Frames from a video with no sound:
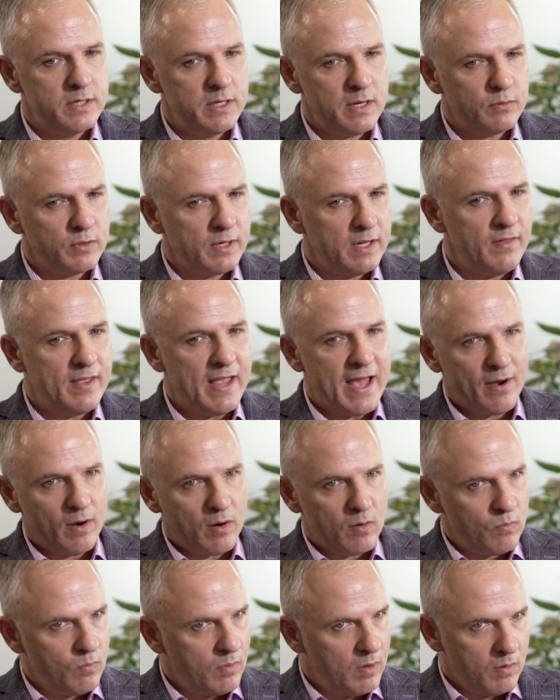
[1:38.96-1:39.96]
dealt in the
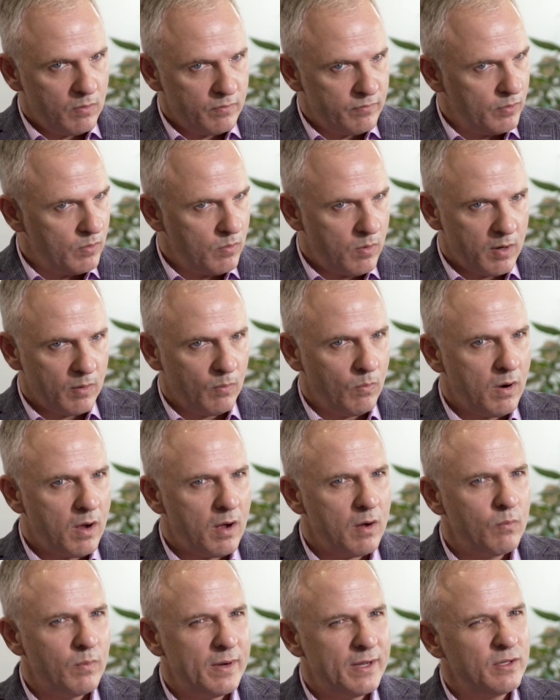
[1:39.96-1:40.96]
adult world for quite a
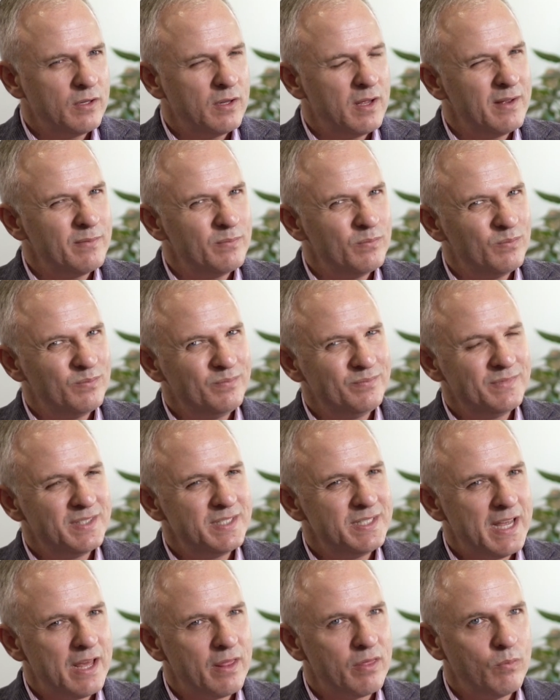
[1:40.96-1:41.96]
while where
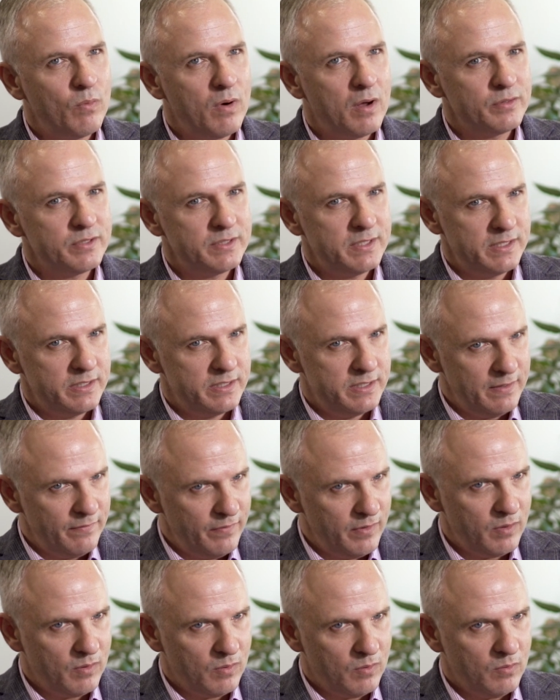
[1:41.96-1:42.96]
death, whilst it's
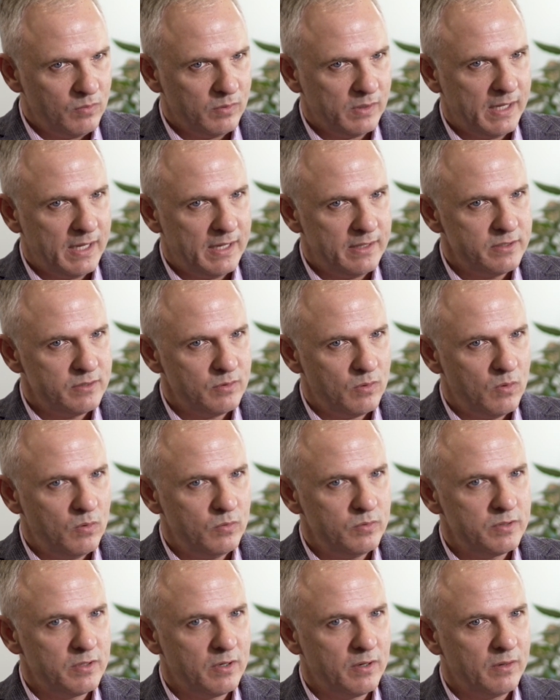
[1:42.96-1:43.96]
difficult, it's
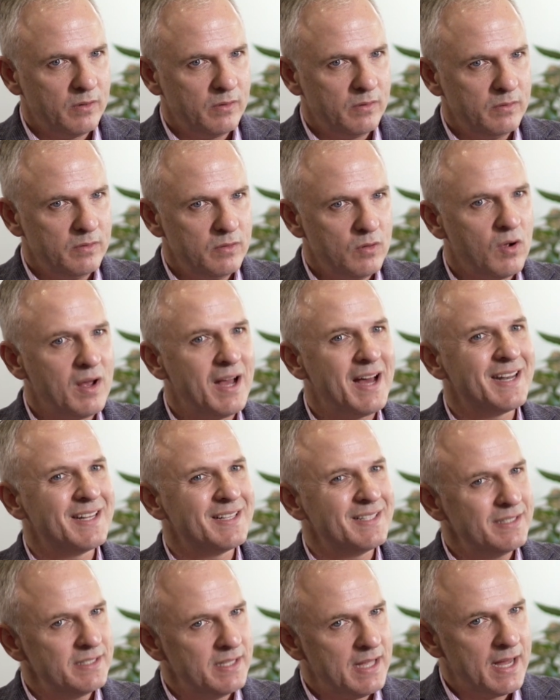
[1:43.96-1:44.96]
also not
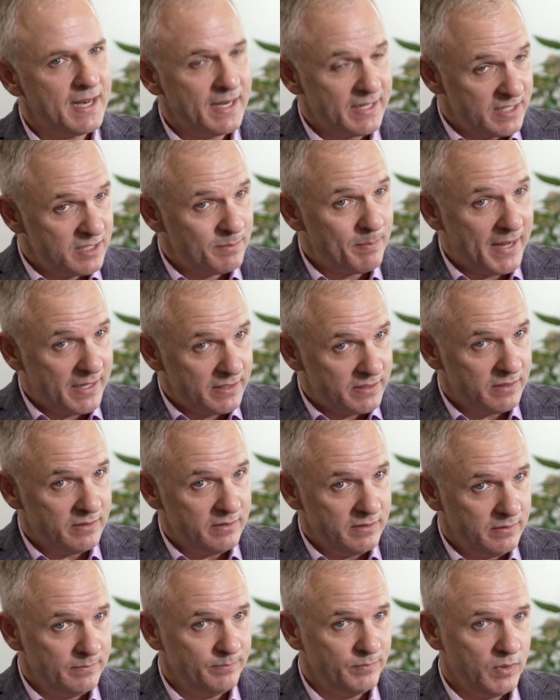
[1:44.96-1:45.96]
unexpected
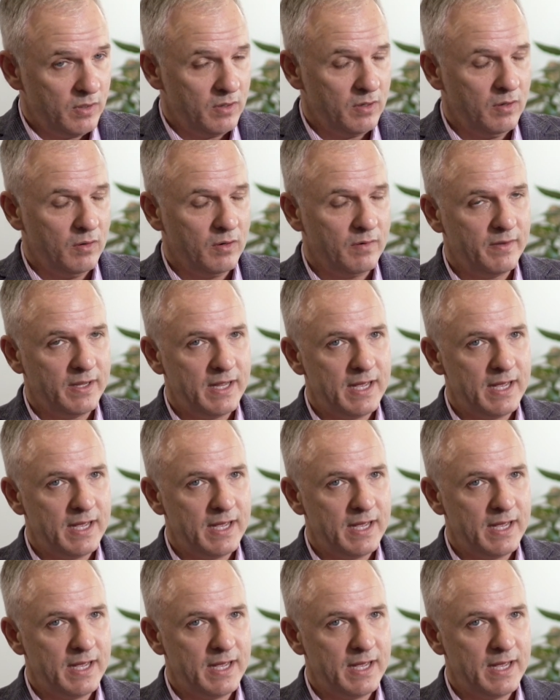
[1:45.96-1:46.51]
on a lot of